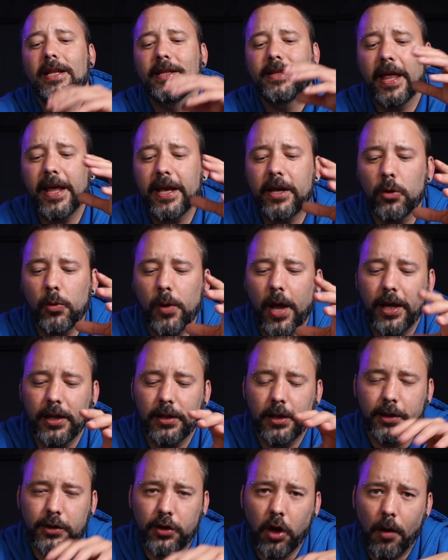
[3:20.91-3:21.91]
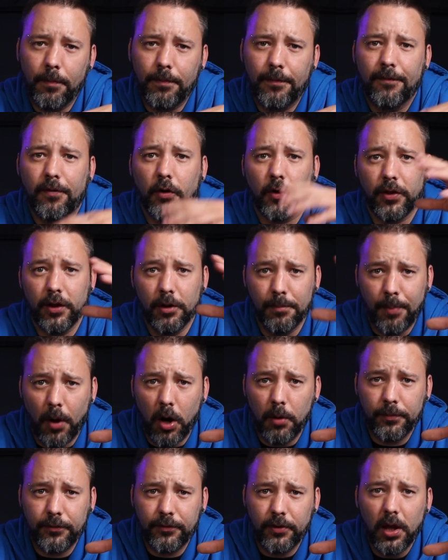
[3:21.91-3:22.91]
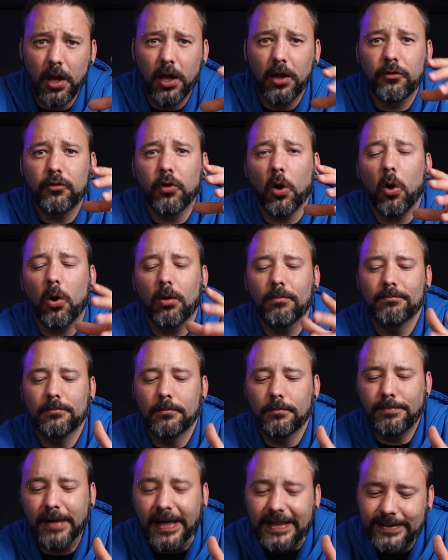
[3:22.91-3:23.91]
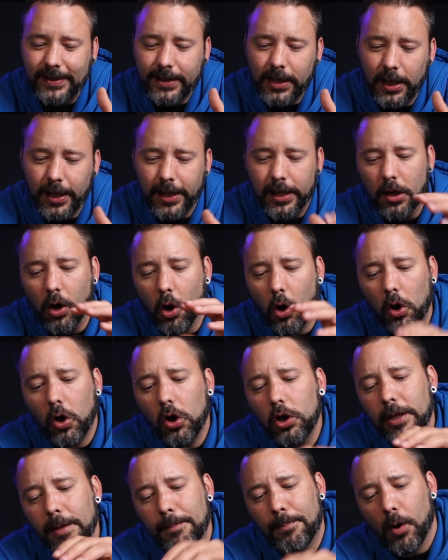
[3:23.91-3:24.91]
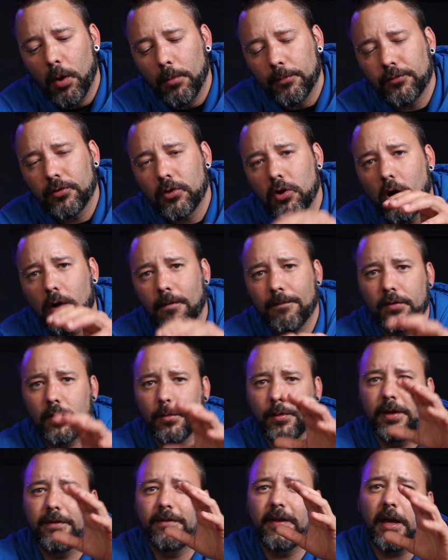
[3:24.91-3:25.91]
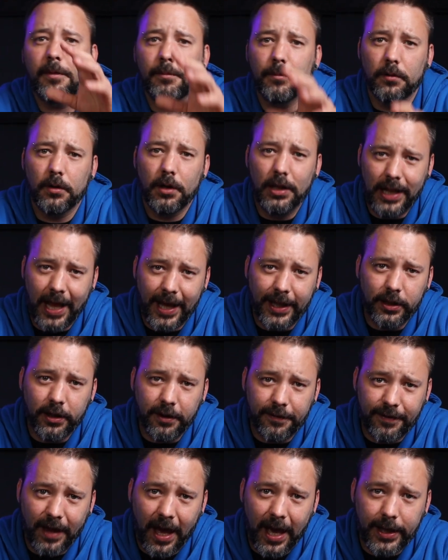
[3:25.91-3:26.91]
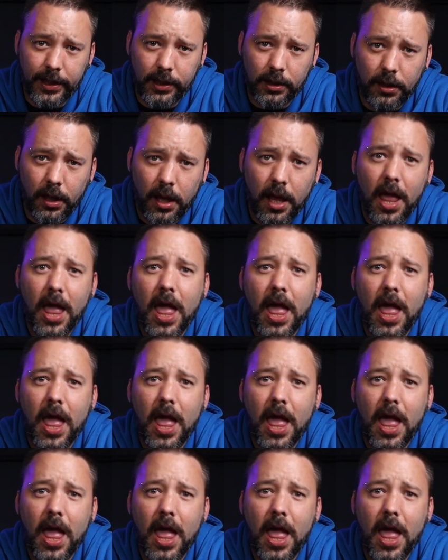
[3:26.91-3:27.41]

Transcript: They create the top for their pumps, so basically all the pumps come from the same Laing design,